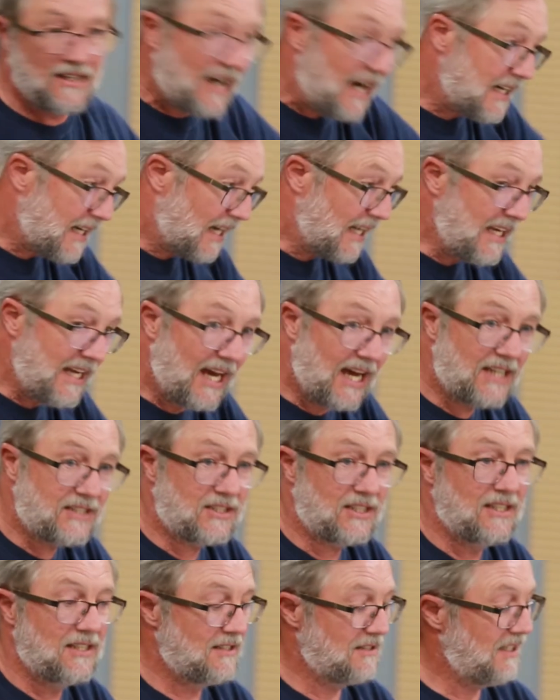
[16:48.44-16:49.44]
I got to
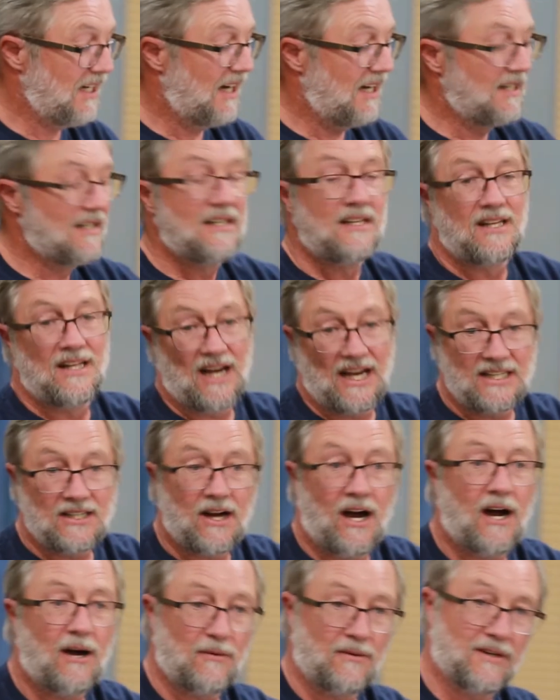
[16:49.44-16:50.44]
catch it. Yeah, I
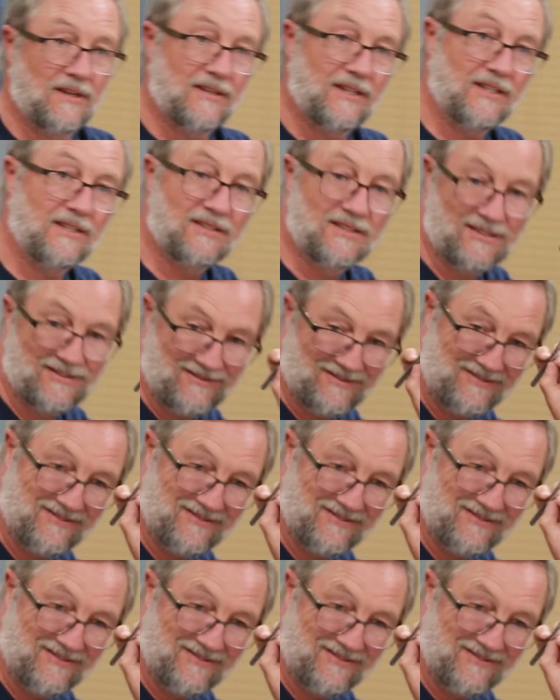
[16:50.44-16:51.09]
caught one of these.